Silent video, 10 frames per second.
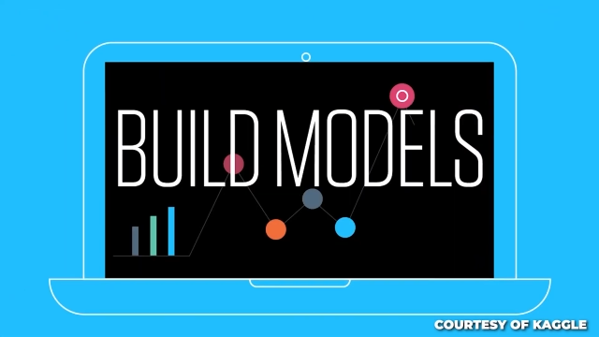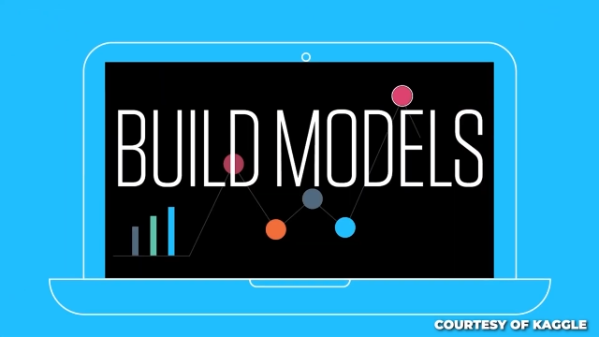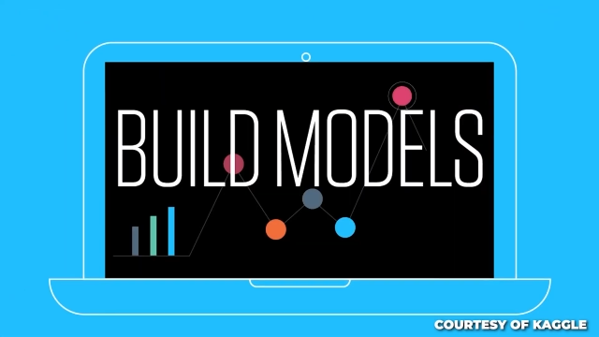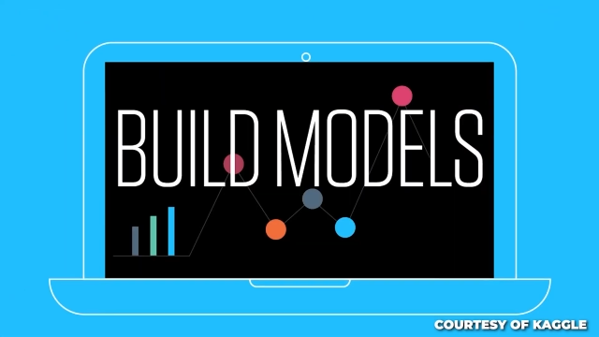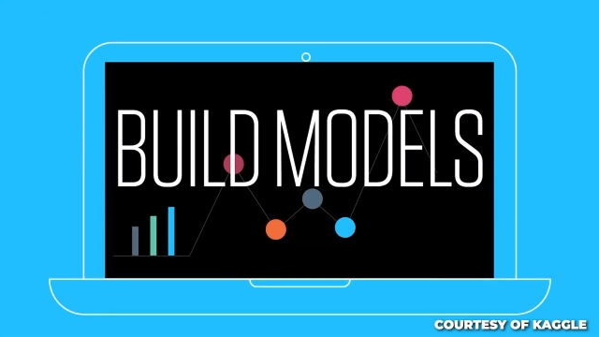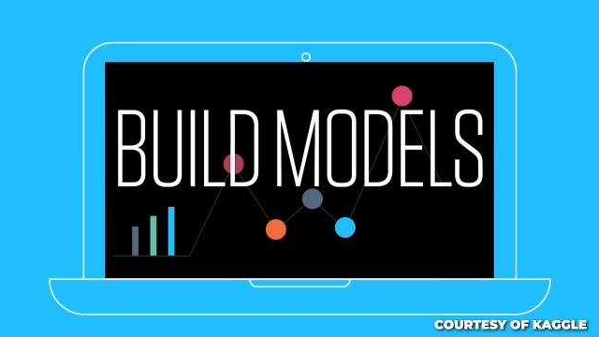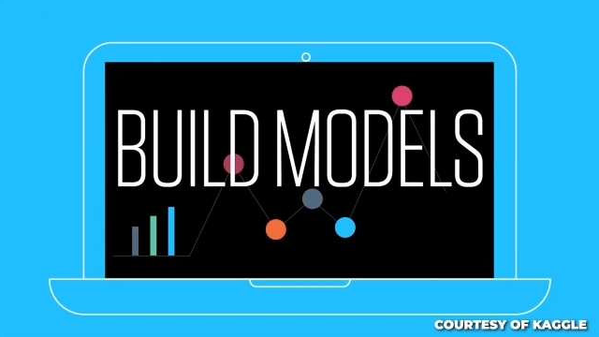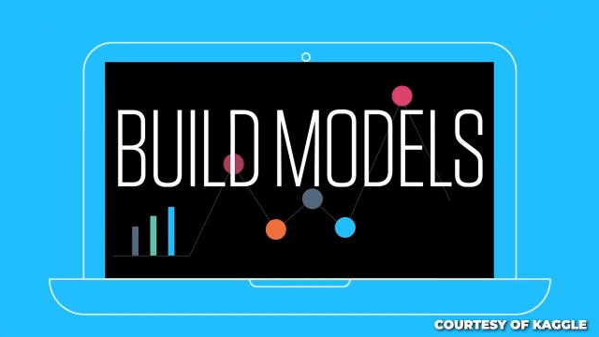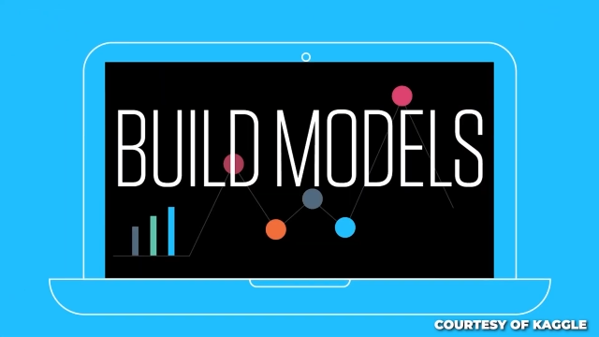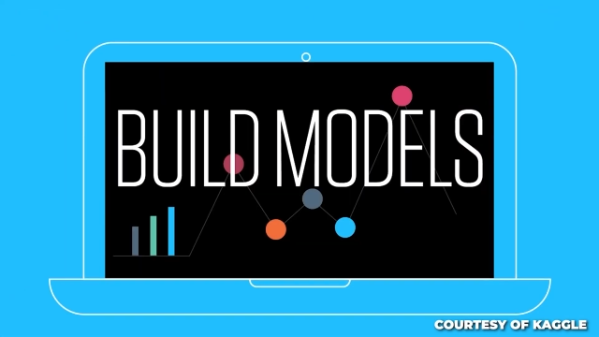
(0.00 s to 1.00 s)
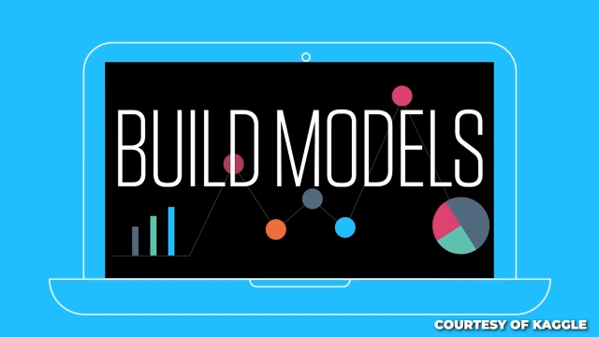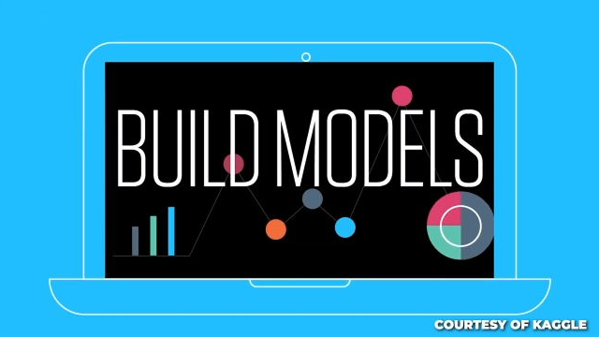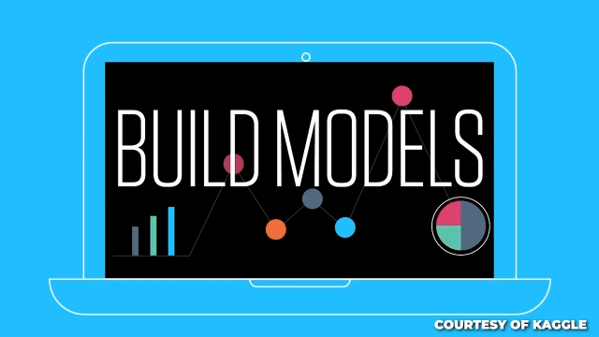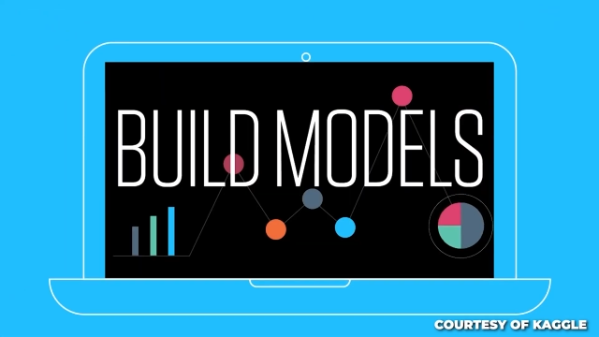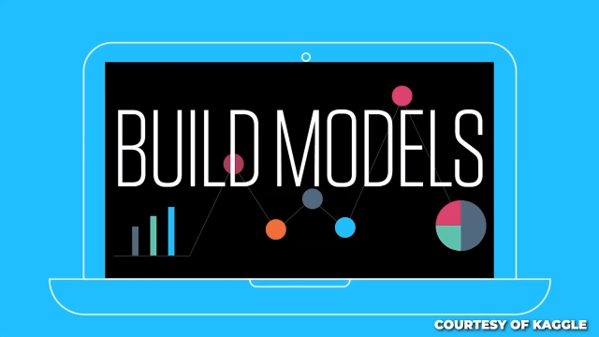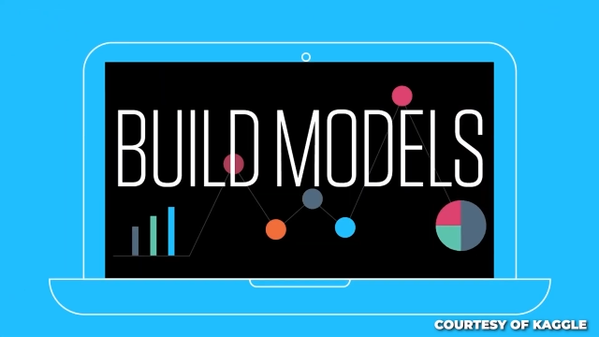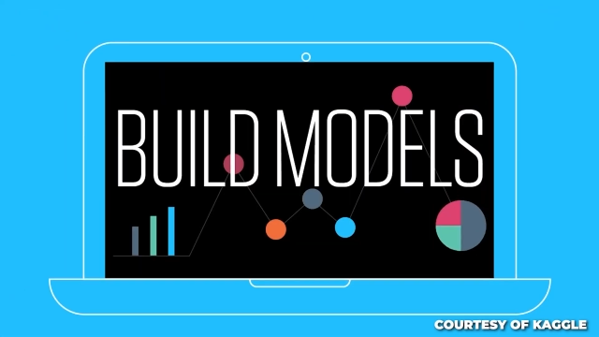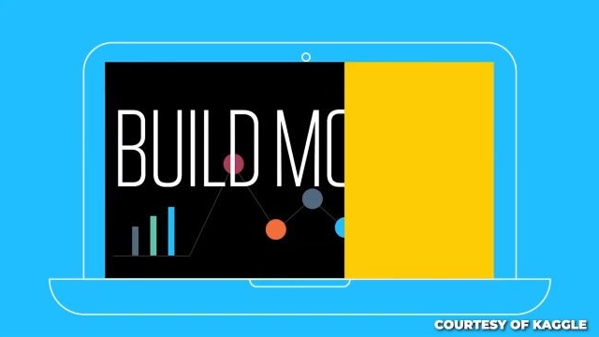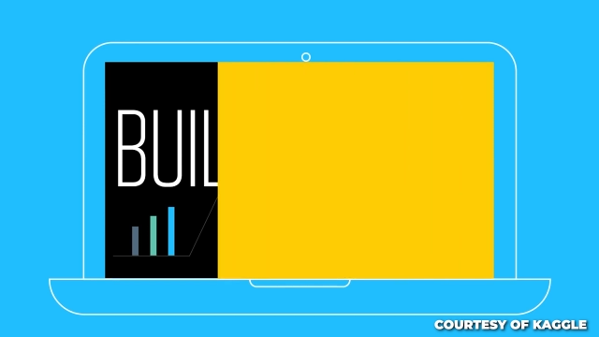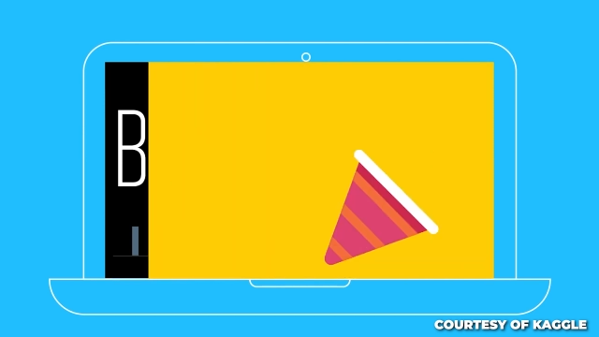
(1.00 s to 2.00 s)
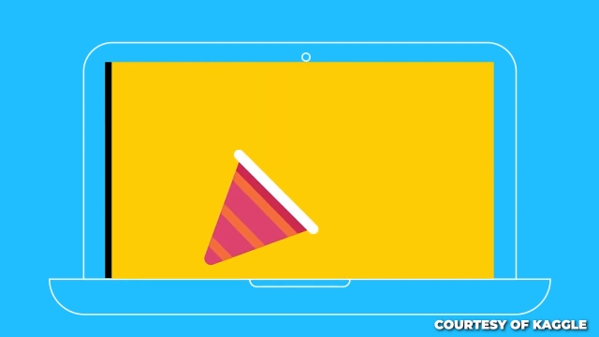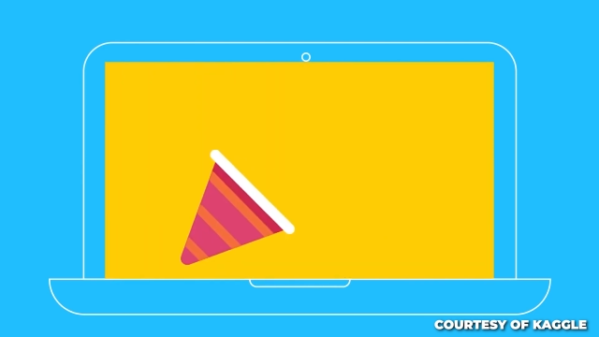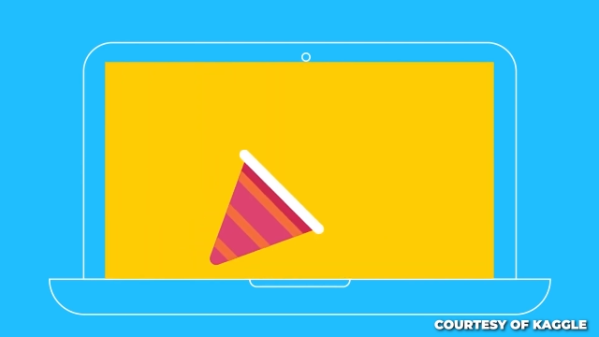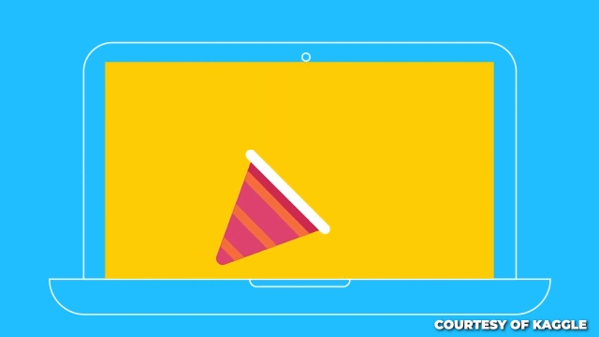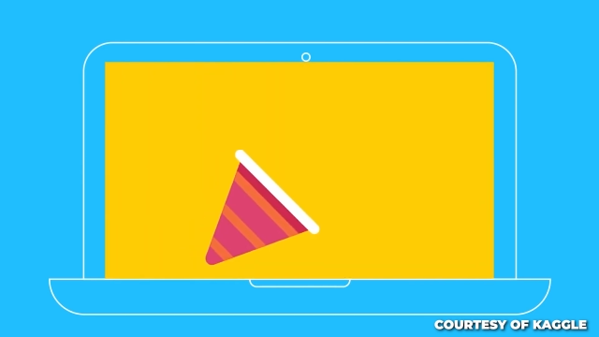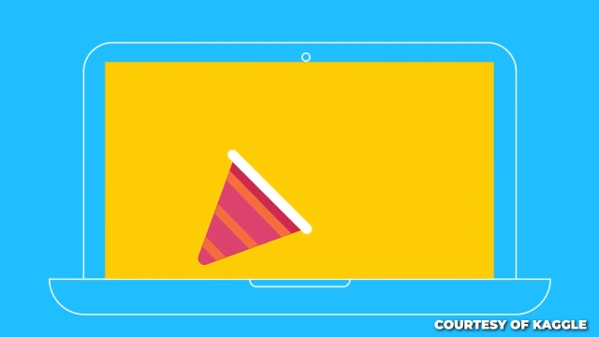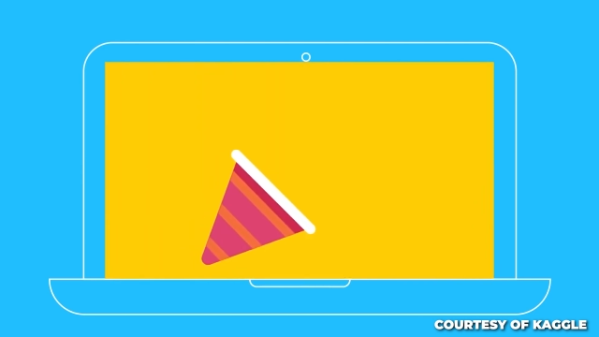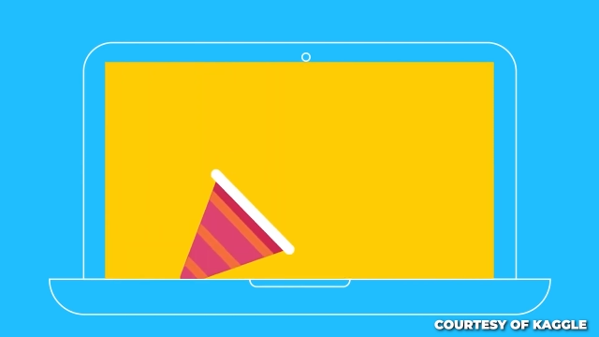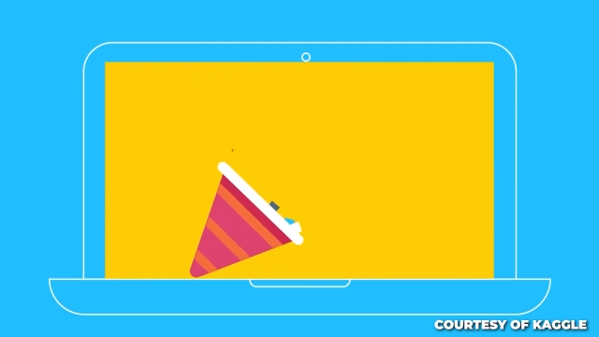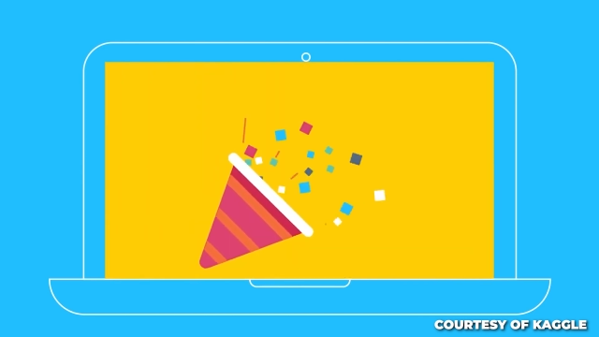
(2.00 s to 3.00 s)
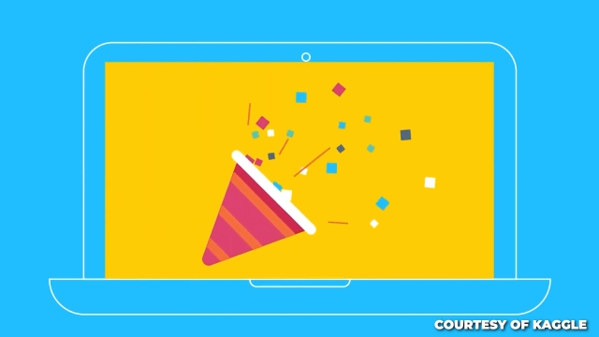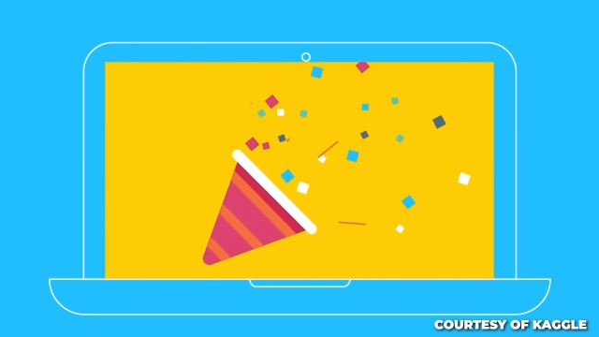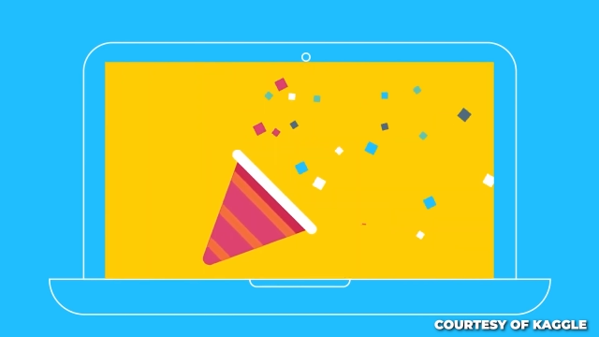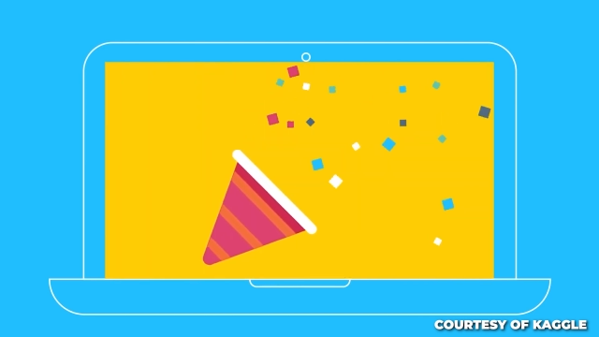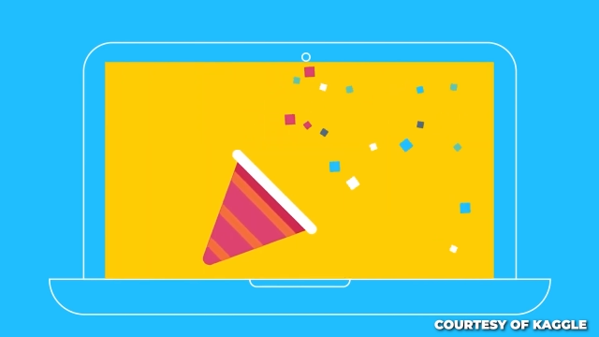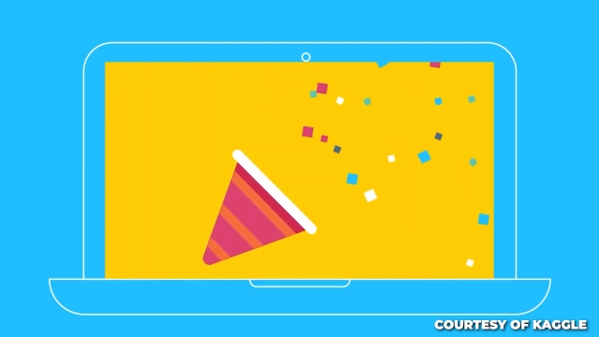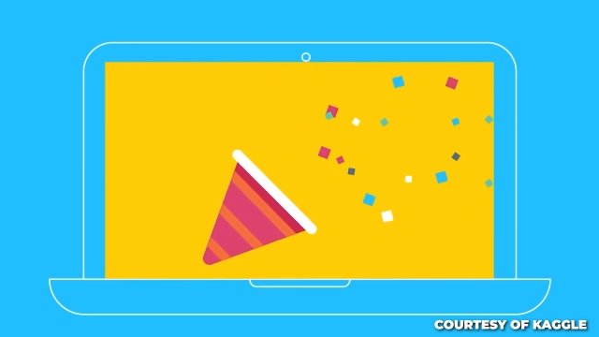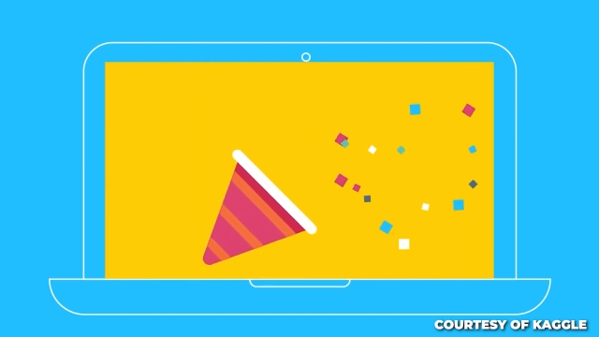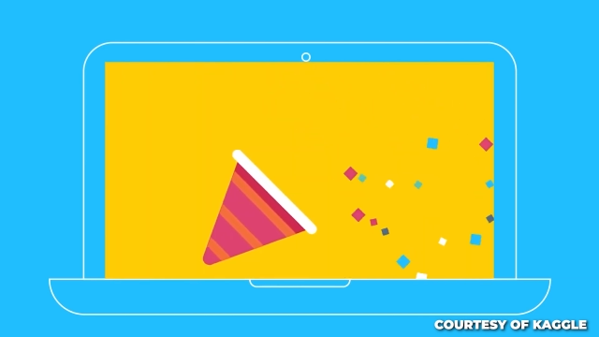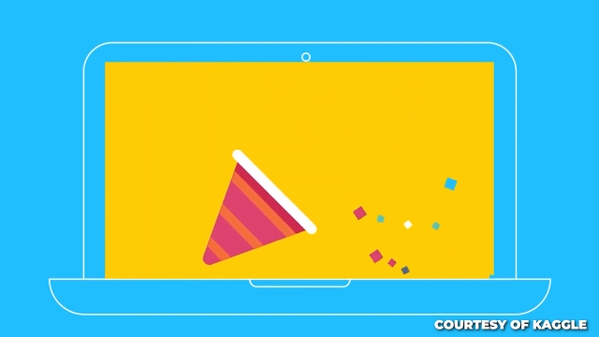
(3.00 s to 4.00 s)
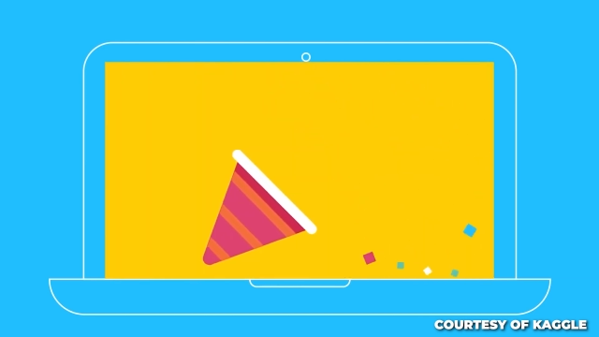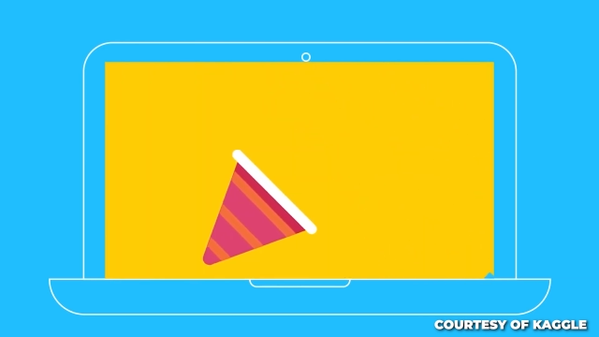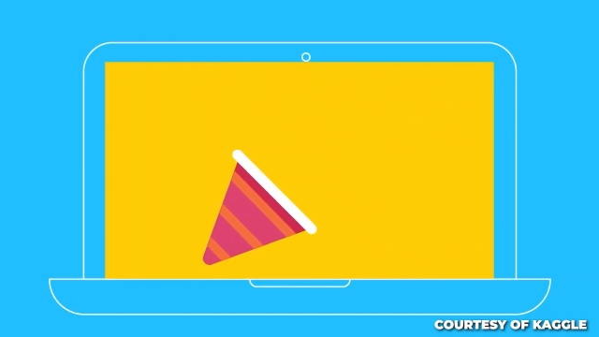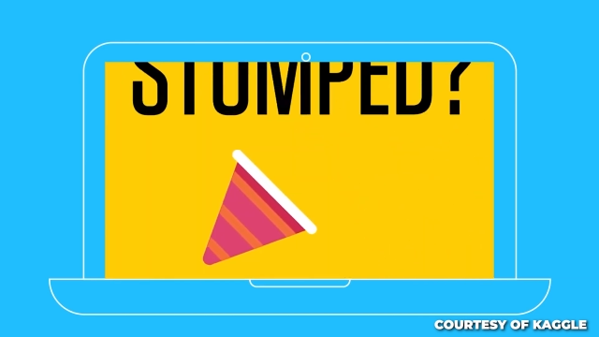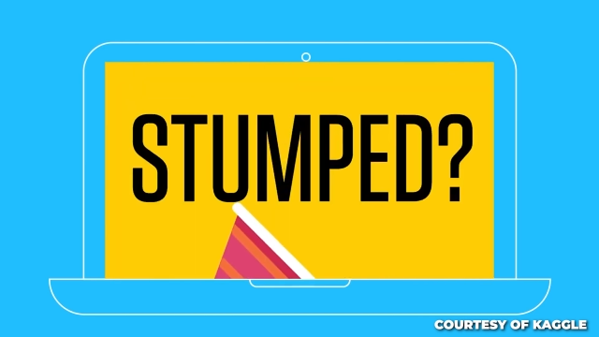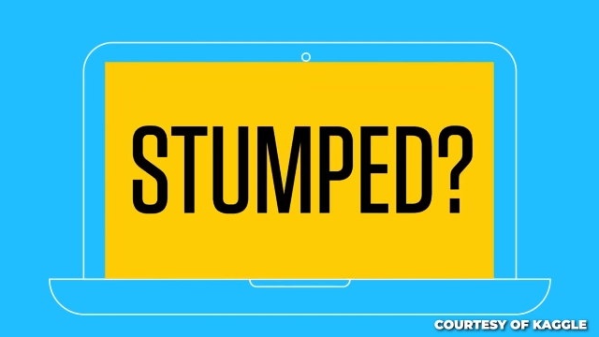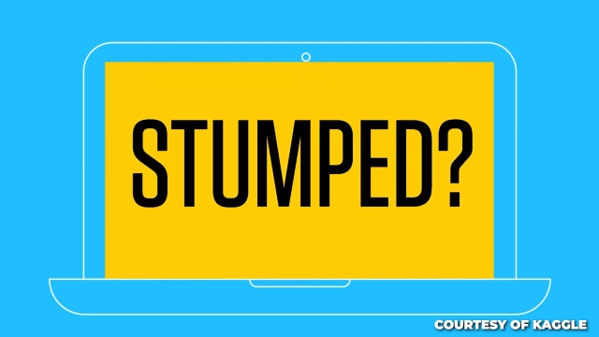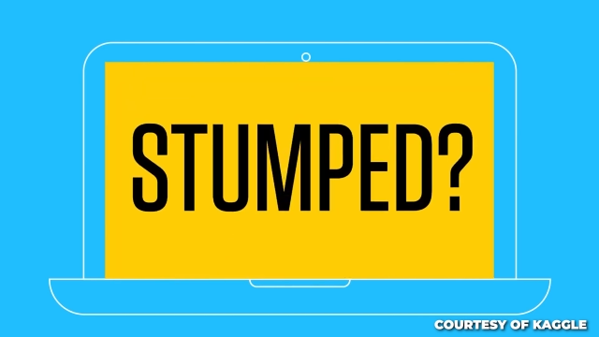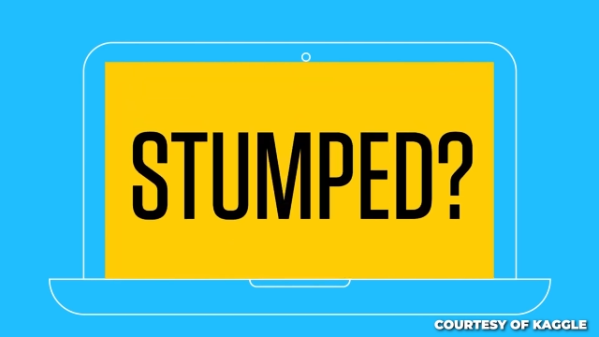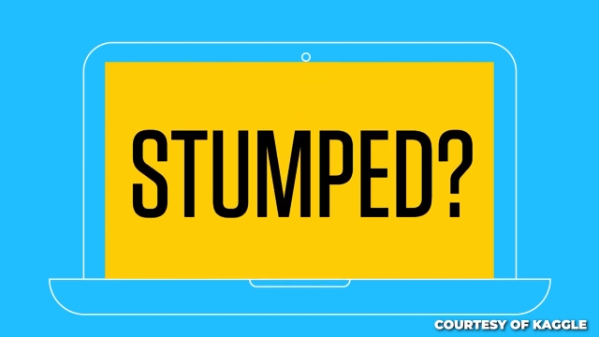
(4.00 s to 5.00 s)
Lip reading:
[unreadable: no face in view]